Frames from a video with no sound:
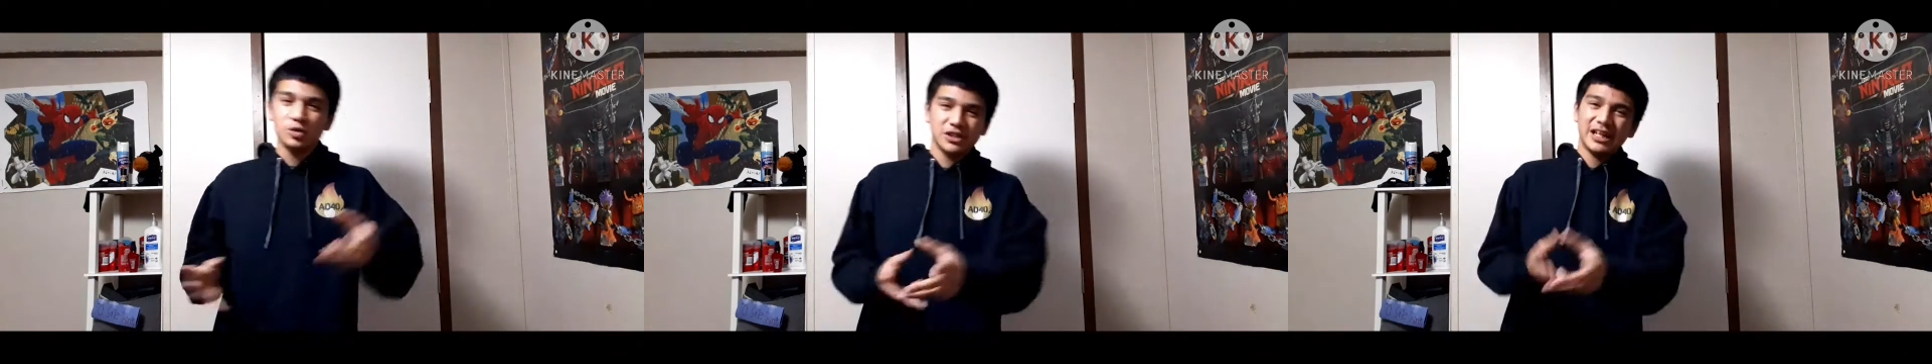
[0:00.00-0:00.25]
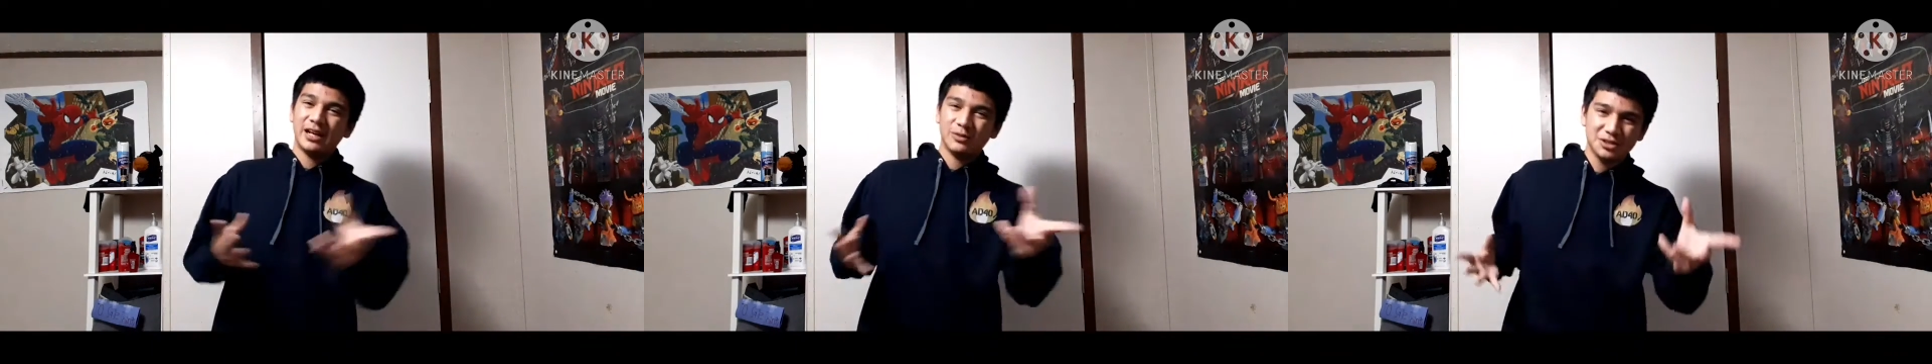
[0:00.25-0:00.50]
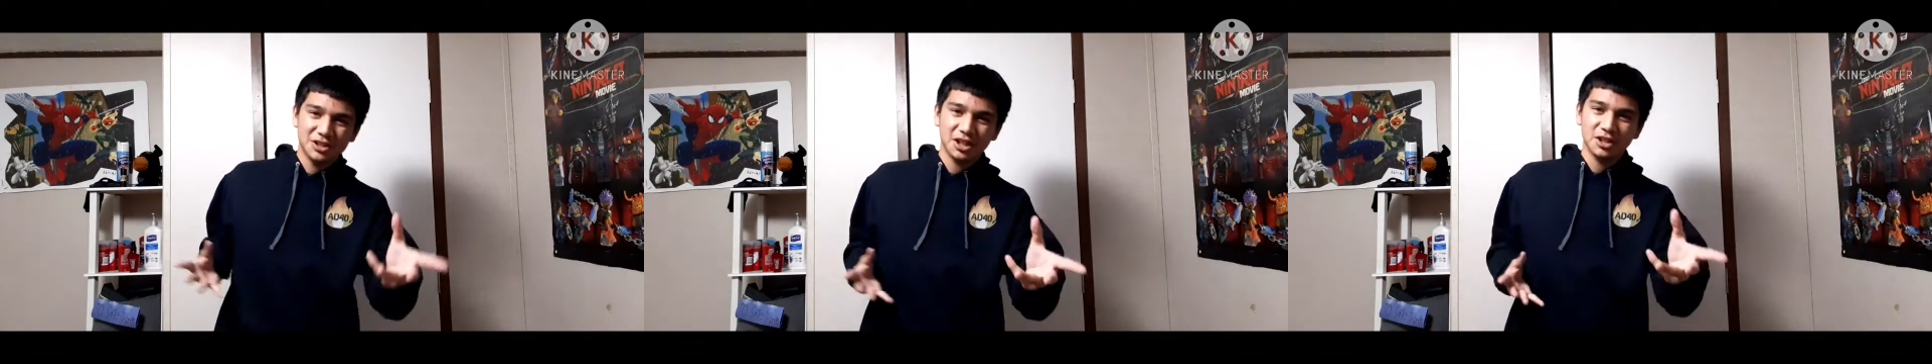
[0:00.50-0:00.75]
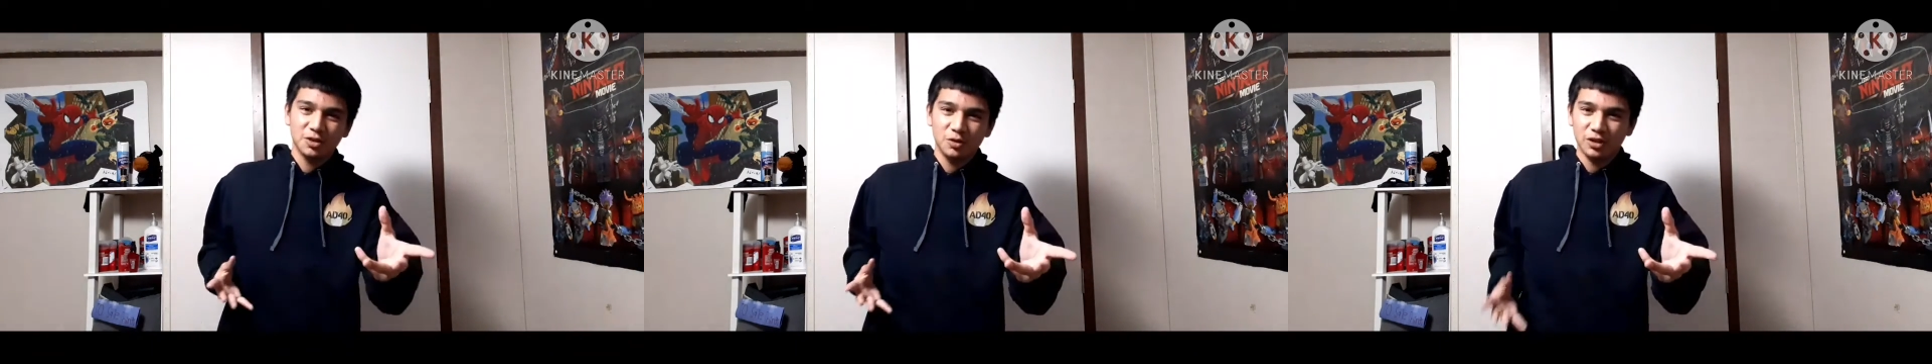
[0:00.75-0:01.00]
Who said I was
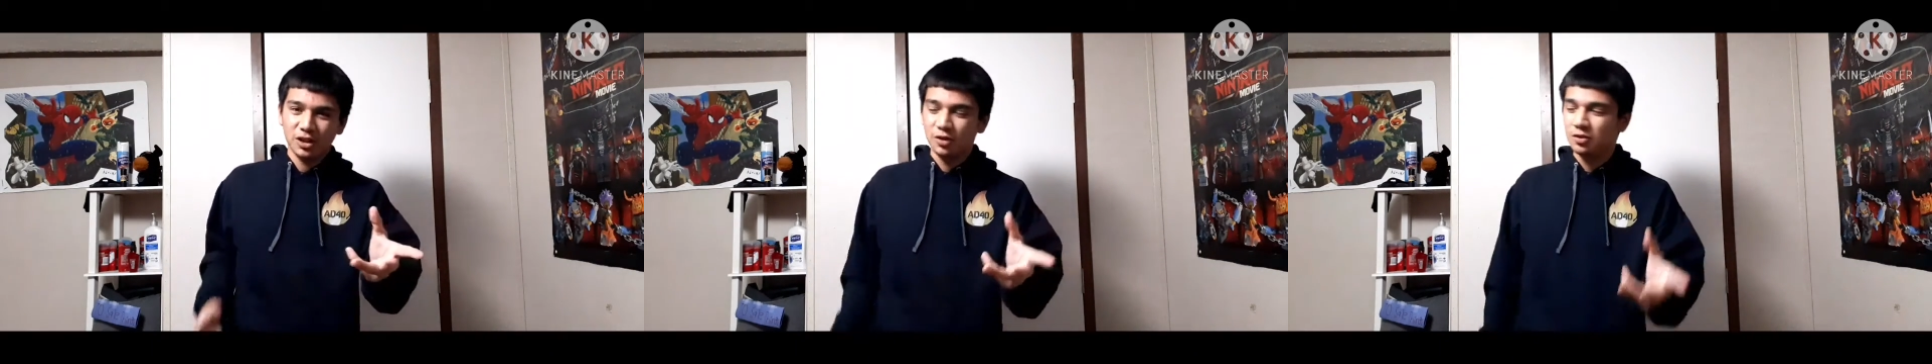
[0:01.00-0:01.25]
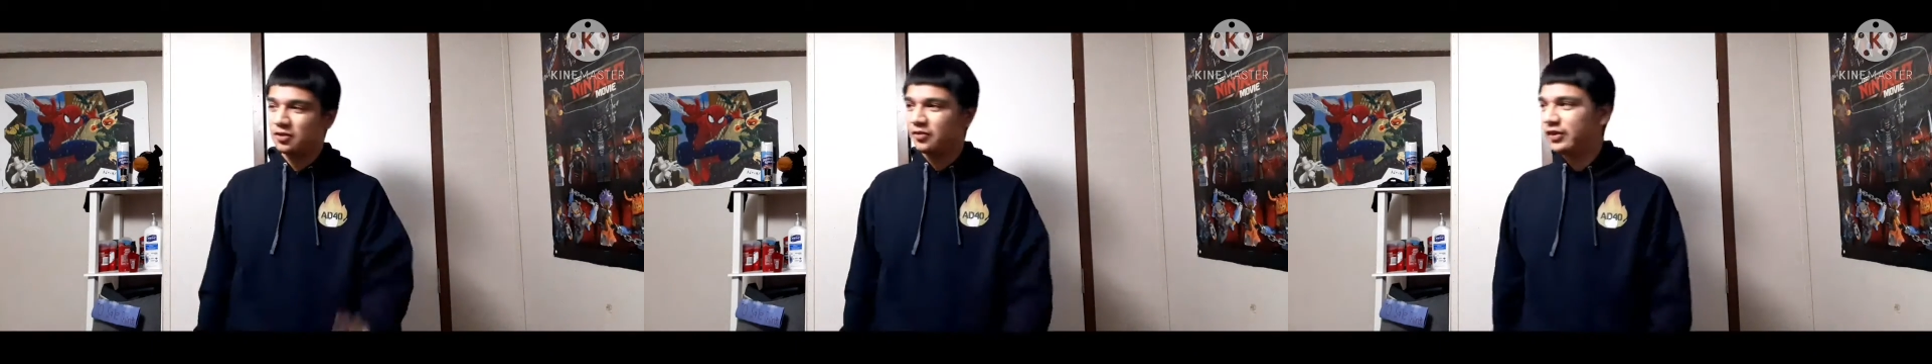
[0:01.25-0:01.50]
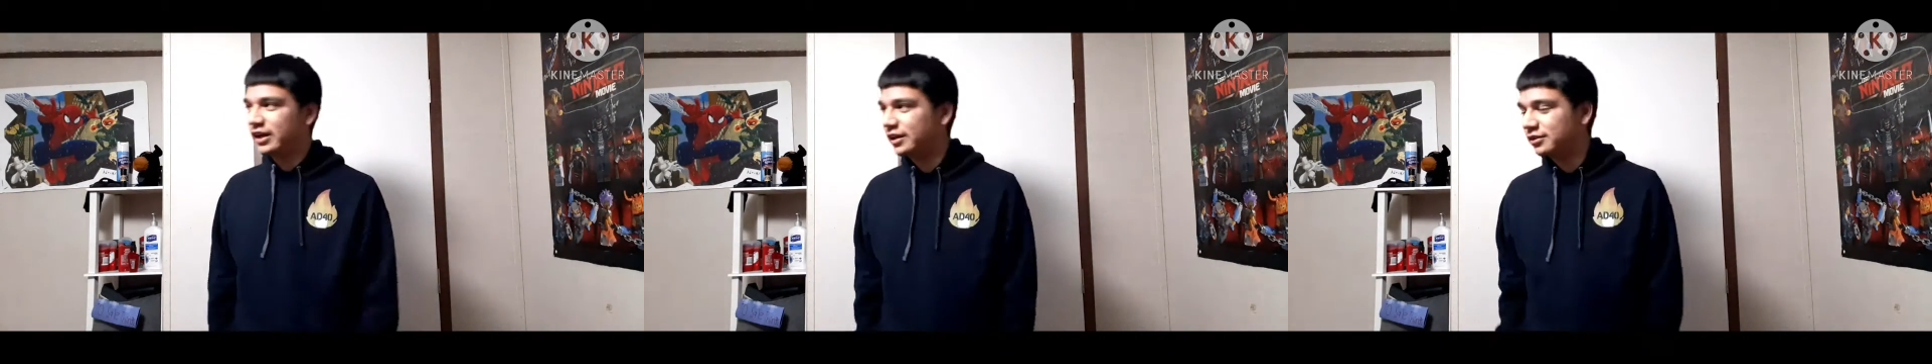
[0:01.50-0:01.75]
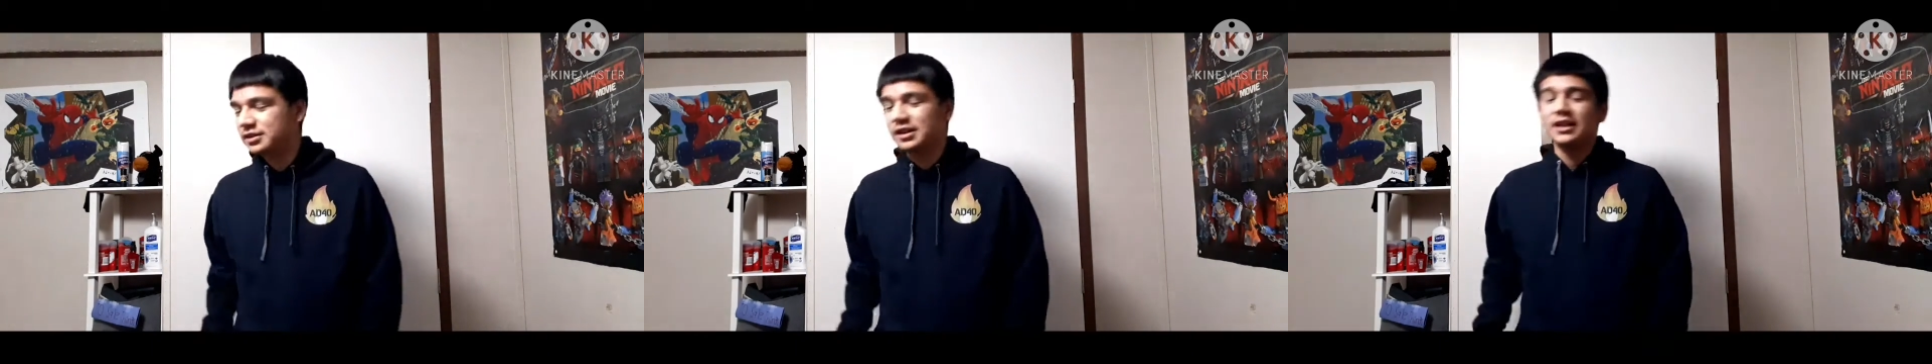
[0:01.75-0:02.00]
done doing YouTube
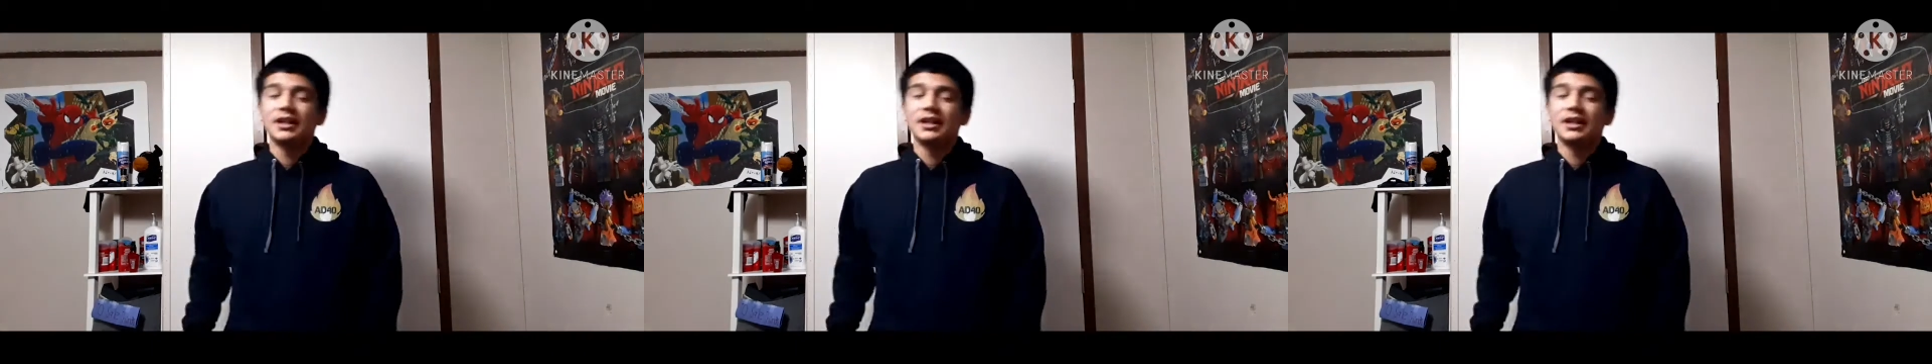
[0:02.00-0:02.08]
videos?